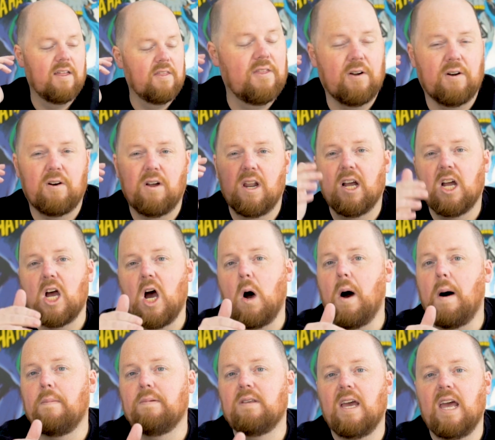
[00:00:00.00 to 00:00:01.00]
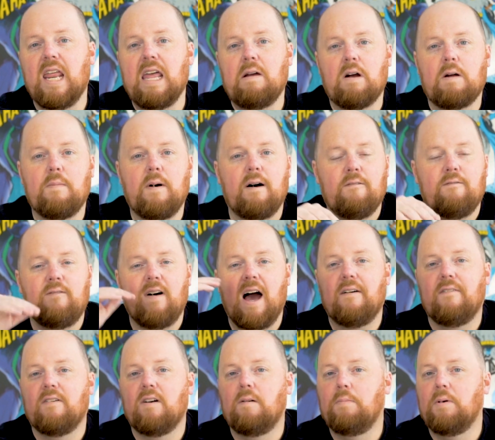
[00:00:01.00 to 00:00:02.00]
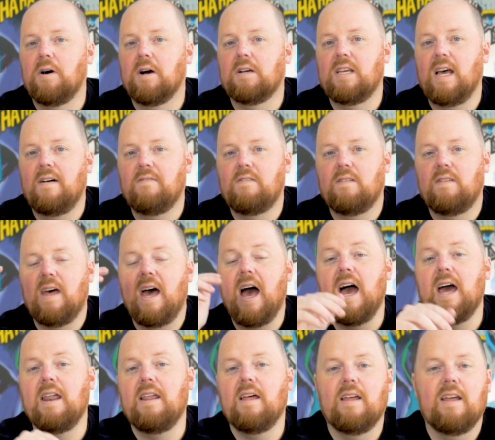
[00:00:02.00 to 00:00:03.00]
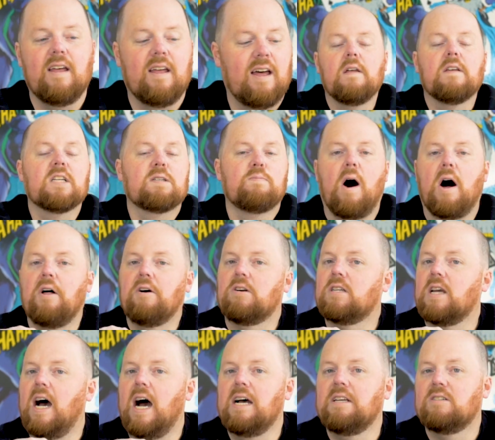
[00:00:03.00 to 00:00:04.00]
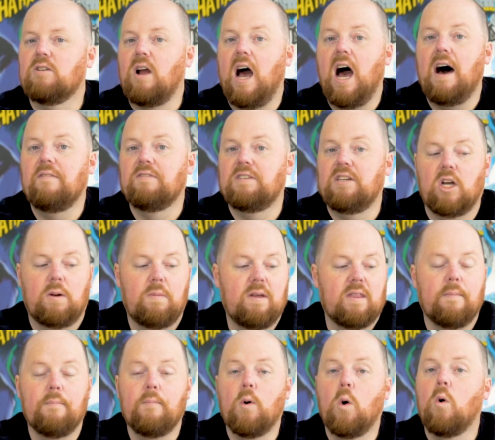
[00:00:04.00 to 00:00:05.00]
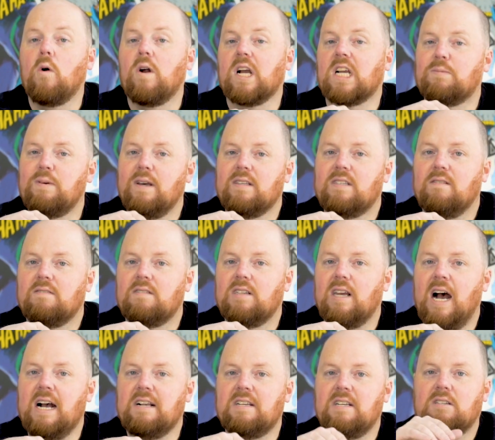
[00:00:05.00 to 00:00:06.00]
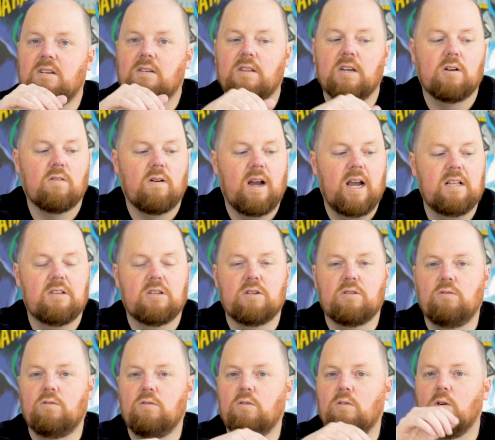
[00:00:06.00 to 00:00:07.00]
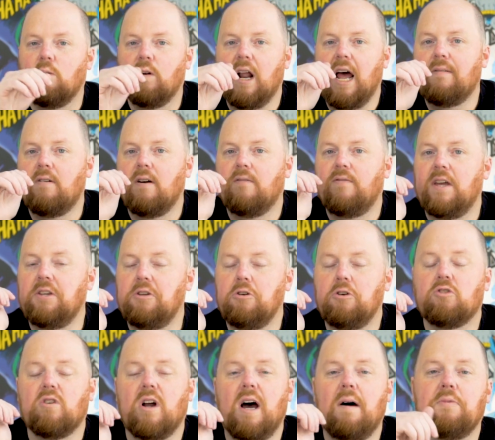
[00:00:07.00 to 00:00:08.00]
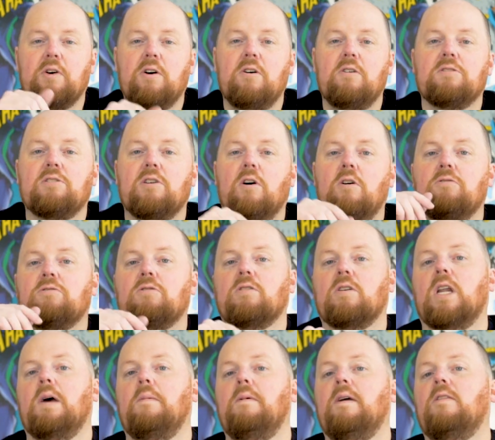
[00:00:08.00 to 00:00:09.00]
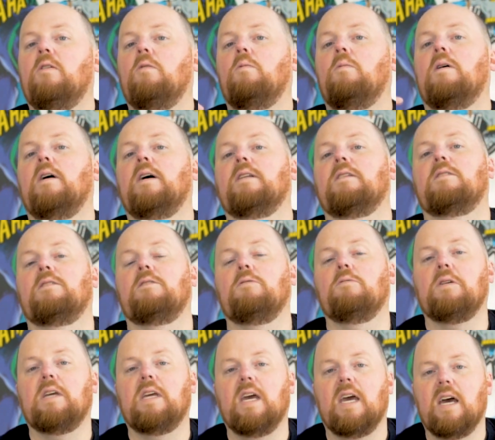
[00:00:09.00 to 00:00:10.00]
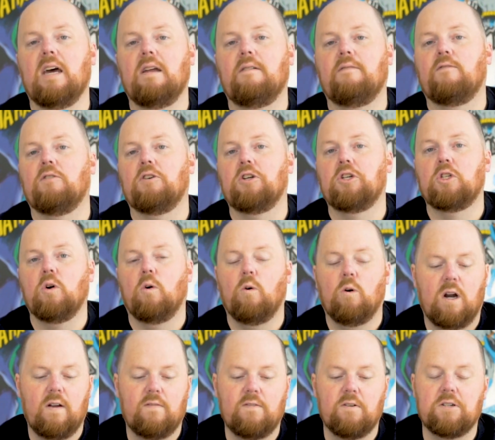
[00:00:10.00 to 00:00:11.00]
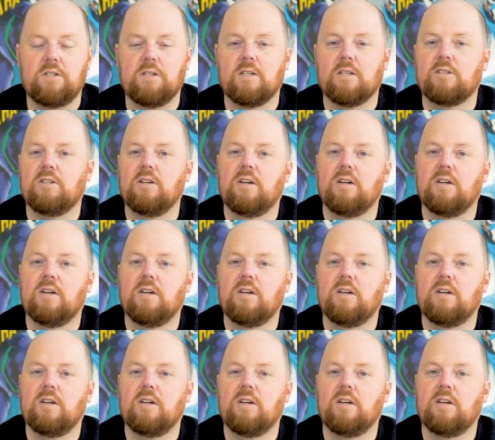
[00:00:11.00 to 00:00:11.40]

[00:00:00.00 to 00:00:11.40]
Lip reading: They're going to go up to anywhere about $500 after that. Smaller sizes are obviously going to be the more expensive sizes, so the grade school or whatever, if they do drop those are going to be the ones to get for sure if you're just